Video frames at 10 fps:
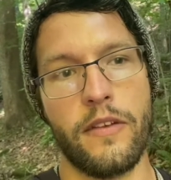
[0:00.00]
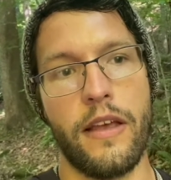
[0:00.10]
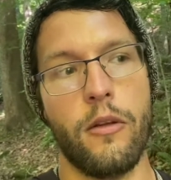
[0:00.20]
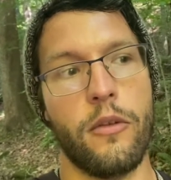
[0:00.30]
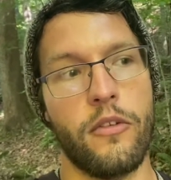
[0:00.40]

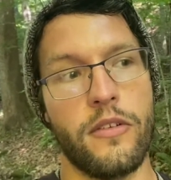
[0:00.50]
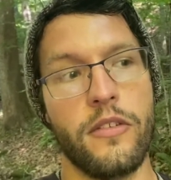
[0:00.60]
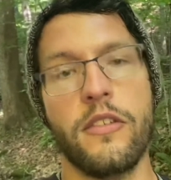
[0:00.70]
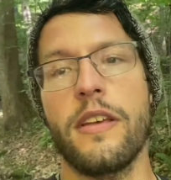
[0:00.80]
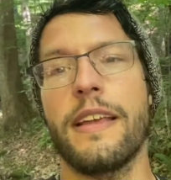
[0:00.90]

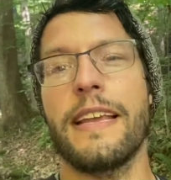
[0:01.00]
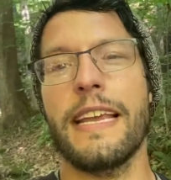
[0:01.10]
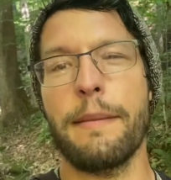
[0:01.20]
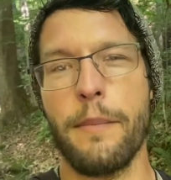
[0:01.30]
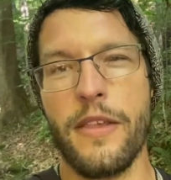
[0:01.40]
else's
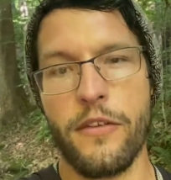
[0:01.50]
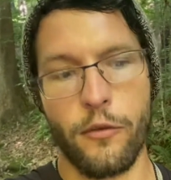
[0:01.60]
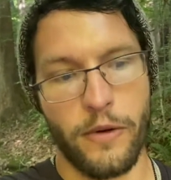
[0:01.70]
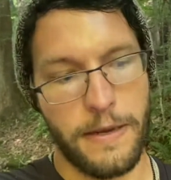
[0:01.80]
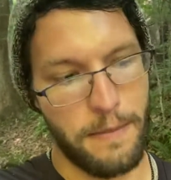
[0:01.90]

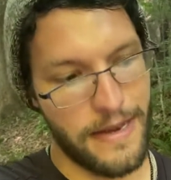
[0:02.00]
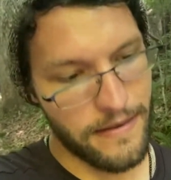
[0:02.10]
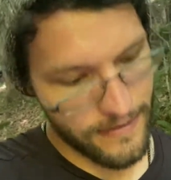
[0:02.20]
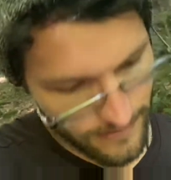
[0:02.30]
immiserement.